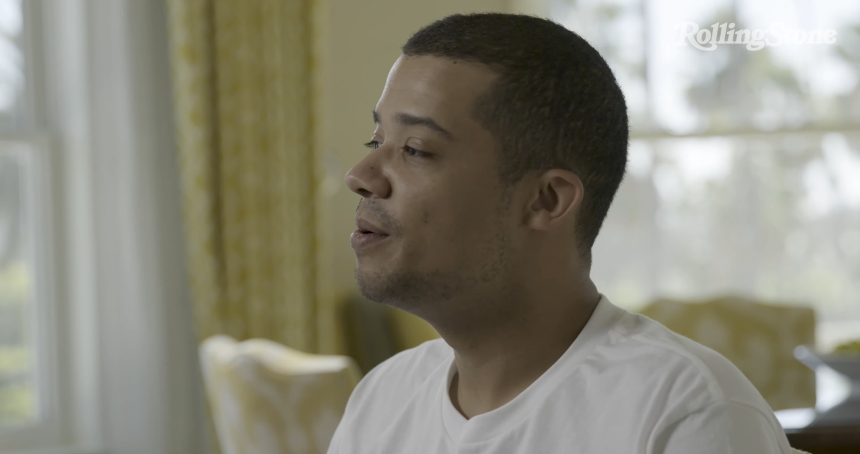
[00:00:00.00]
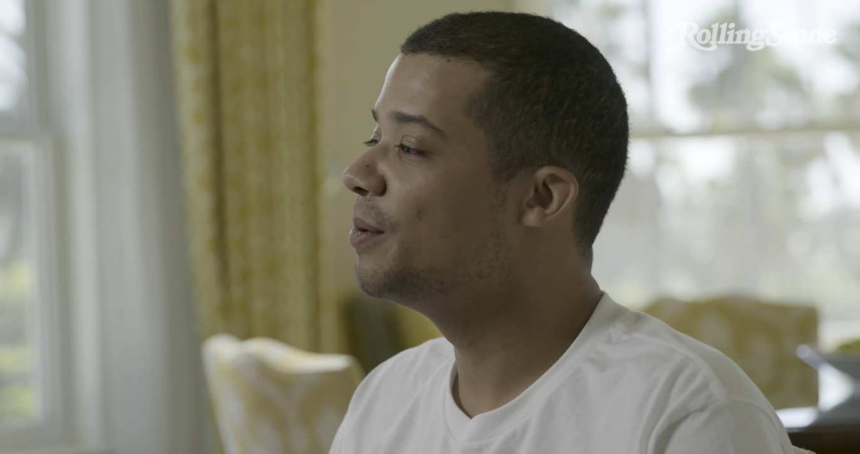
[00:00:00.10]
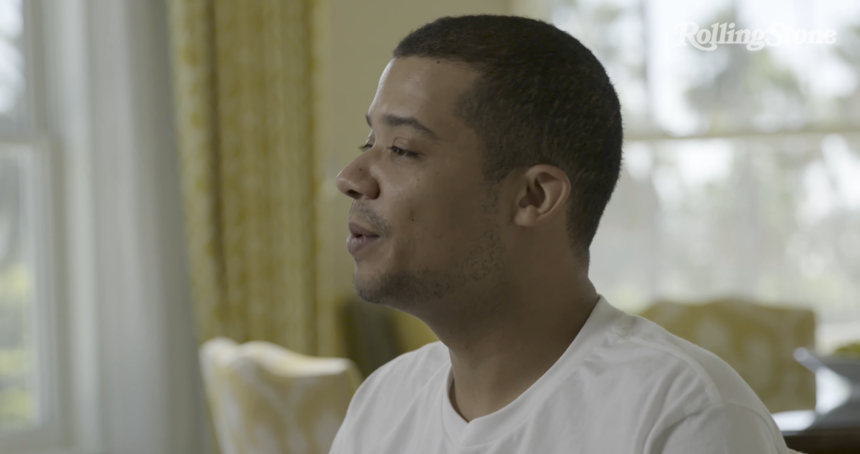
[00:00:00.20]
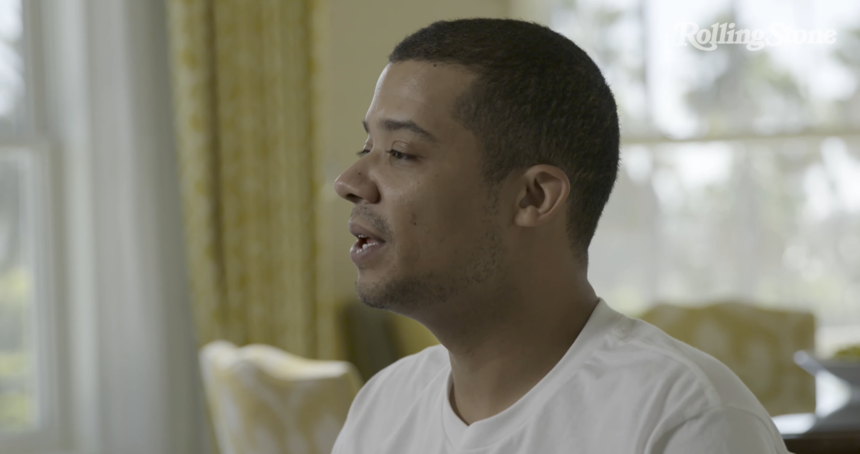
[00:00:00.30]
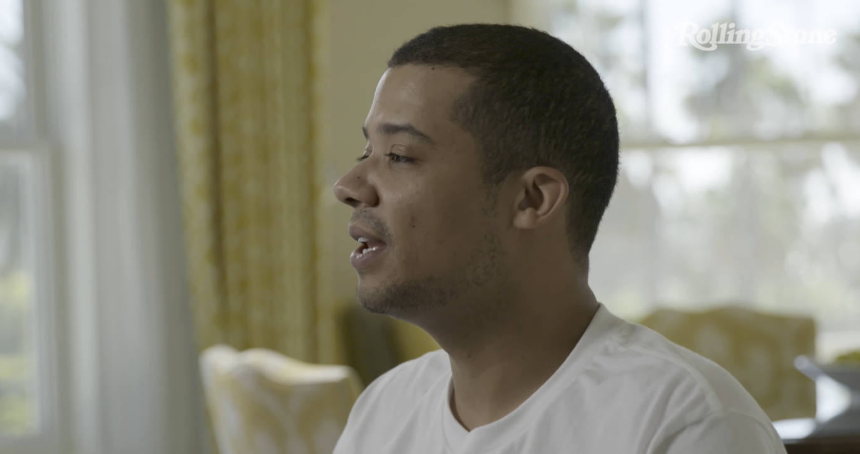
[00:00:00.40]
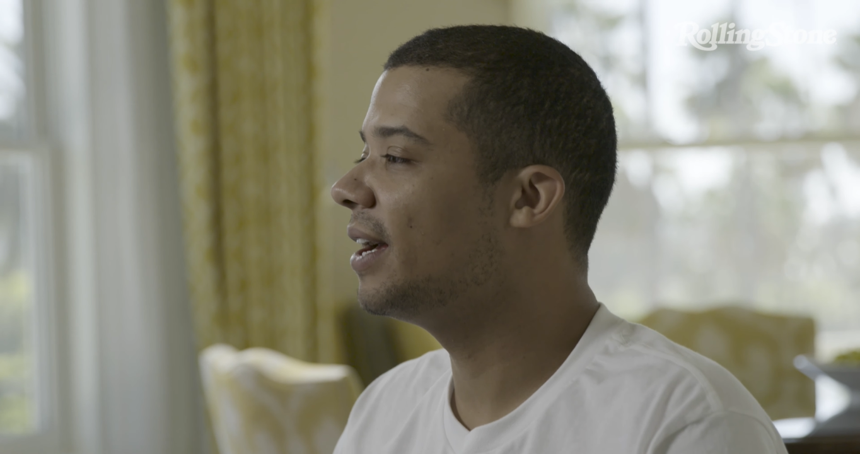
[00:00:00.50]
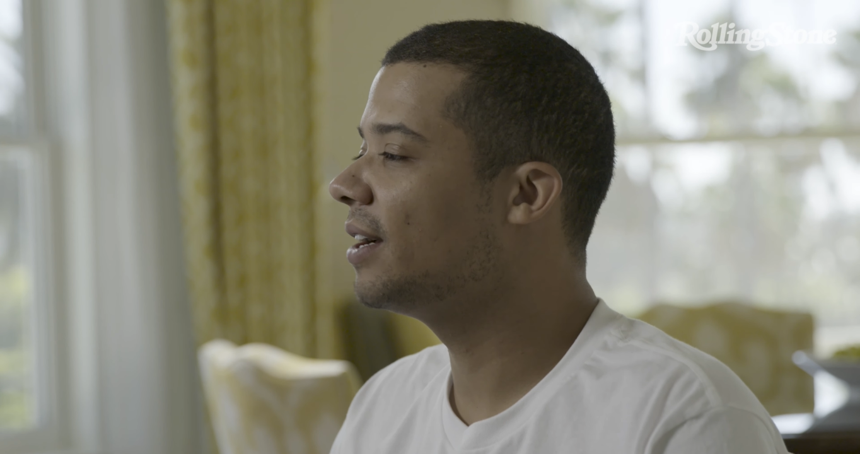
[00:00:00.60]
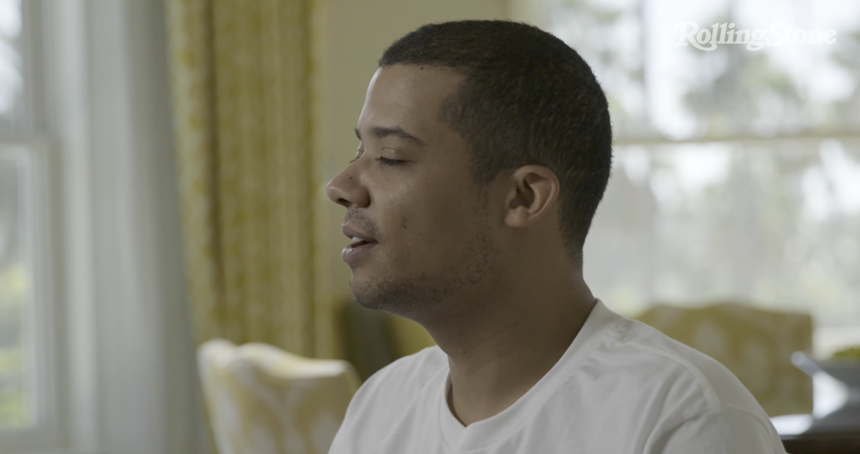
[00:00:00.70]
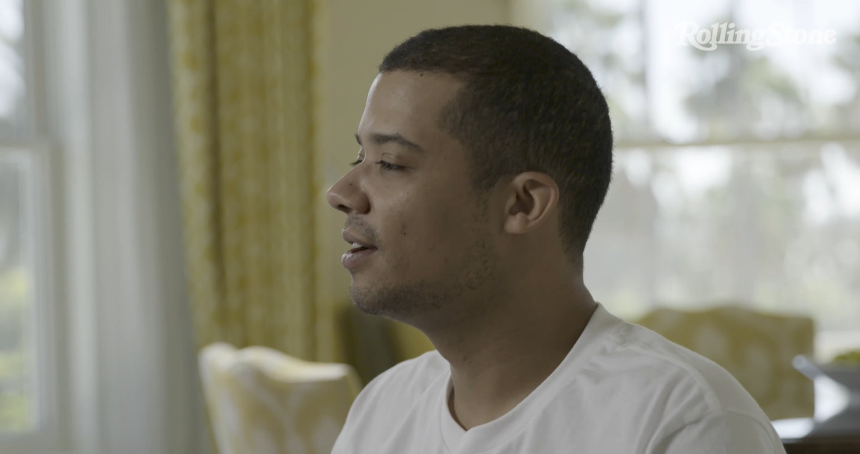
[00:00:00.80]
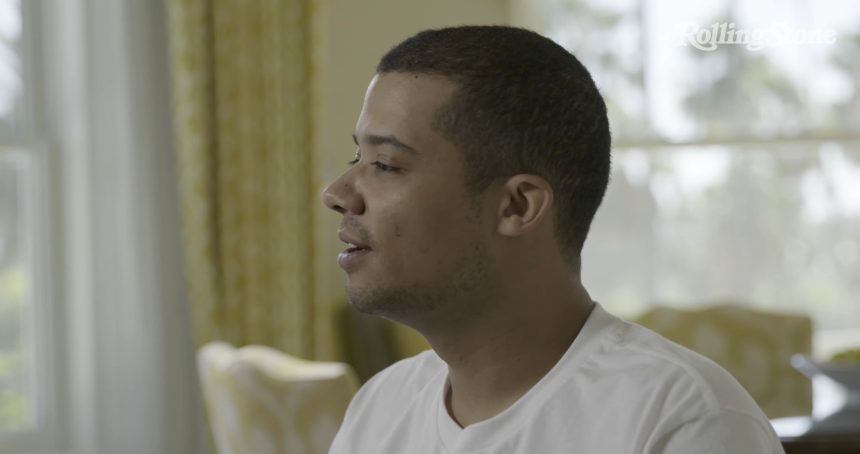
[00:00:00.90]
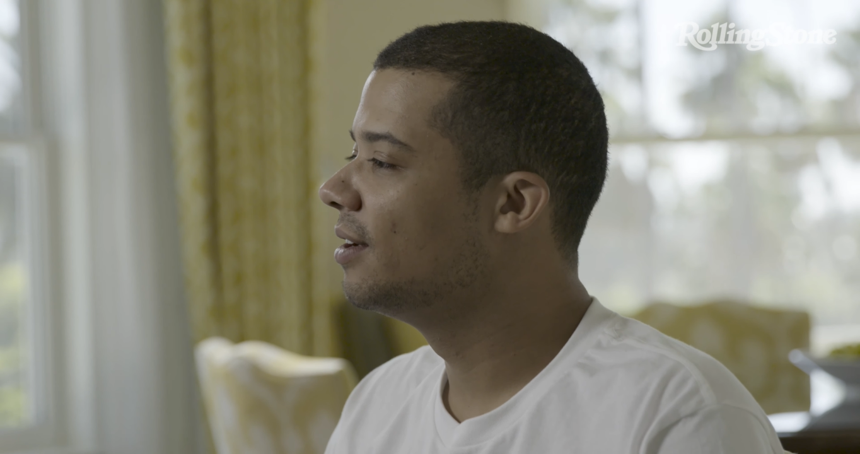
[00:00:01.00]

You being like,